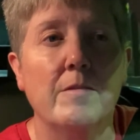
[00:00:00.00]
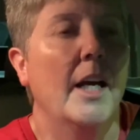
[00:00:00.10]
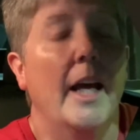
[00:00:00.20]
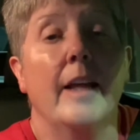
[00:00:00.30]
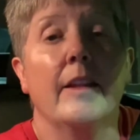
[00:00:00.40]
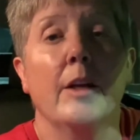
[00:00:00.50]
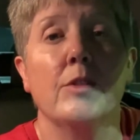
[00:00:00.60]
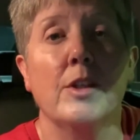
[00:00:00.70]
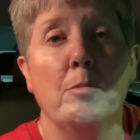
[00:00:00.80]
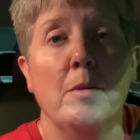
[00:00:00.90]
and I thought it
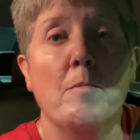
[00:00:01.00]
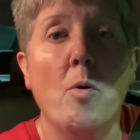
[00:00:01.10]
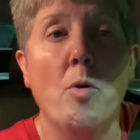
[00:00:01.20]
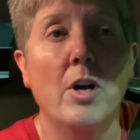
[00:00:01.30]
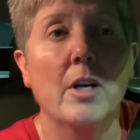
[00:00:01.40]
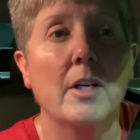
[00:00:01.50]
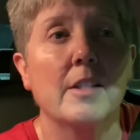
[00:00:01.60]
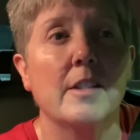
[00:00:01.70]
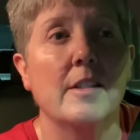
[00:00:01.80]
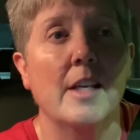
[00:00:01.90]
was going to be more
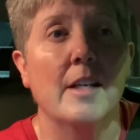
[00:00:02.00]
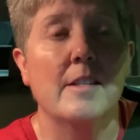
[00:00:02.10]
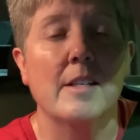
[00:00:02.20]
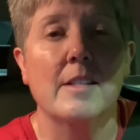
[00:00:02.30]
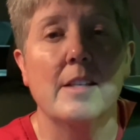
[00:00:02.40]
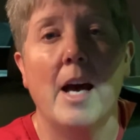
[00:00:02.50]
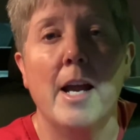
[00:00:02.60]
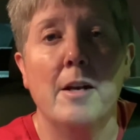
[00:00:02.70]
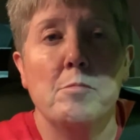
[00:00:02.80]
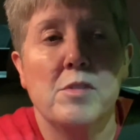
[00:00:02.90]
because it said 6
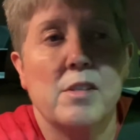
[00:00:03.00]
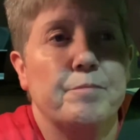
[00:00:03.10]
items.